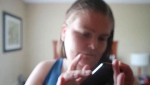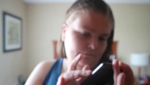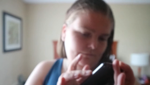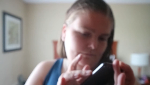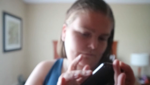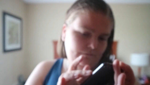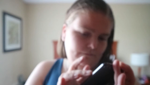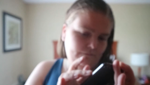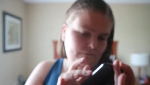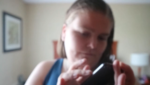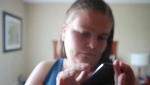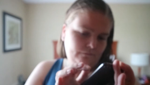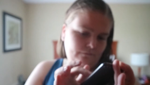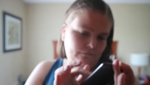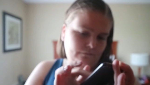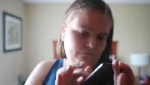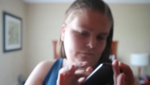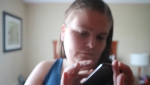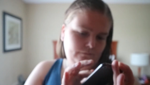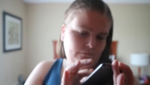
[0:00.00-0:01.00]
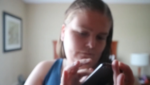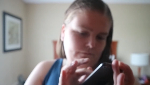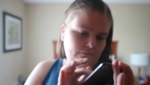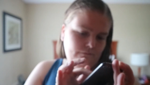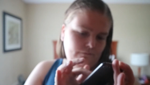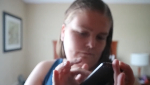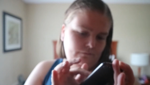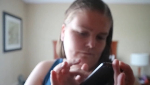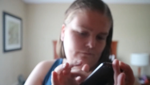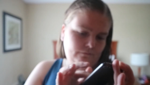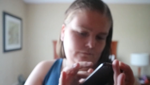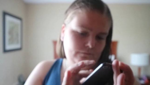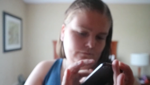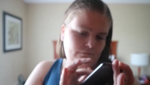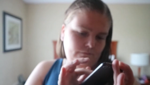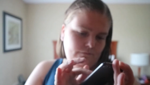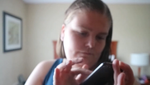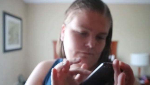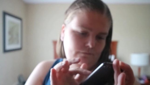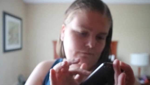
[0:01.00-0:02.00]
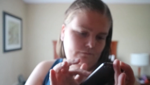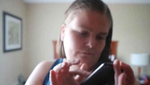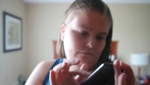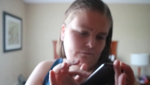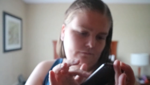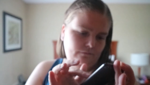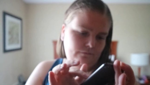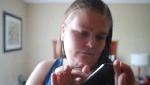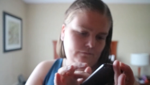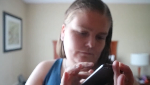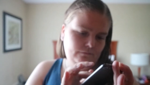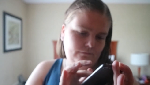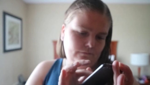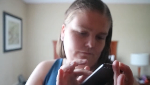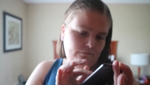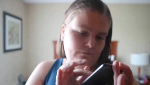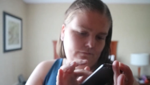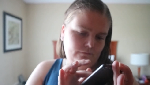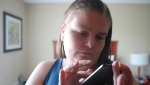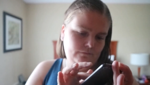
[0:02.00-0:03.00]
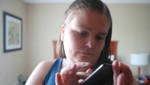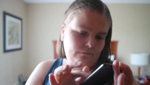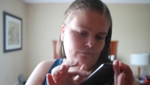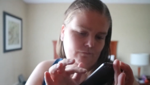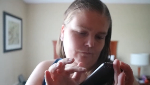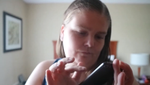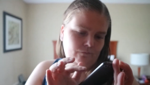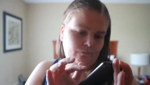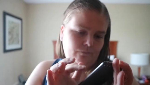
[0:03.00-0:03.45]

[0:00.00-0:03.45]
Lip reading: Nobody speaks.